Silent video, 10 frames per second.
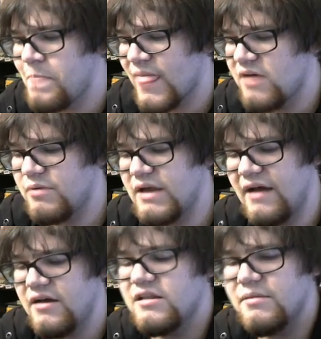But
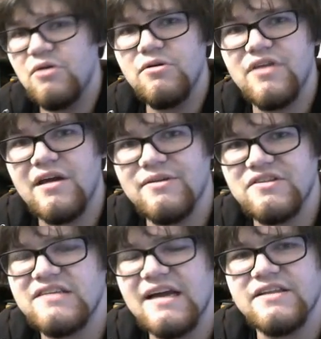yeah, let me know what you thought about
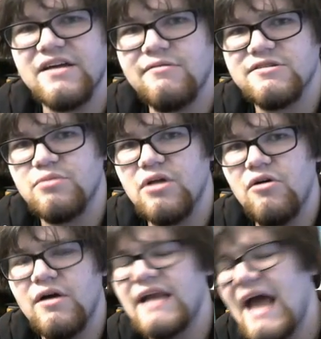this deck in the comments
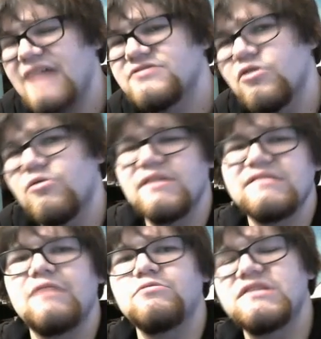below, and as
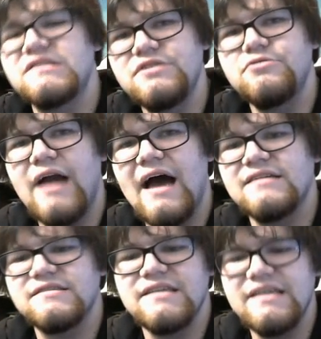always, I will see you
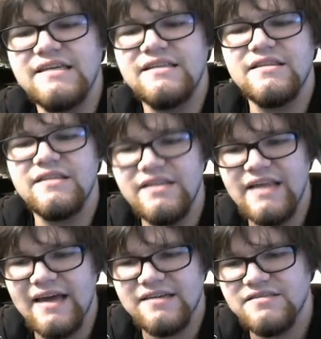guys in the
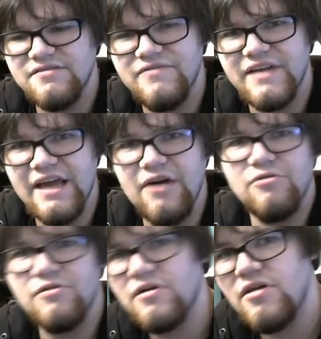next video.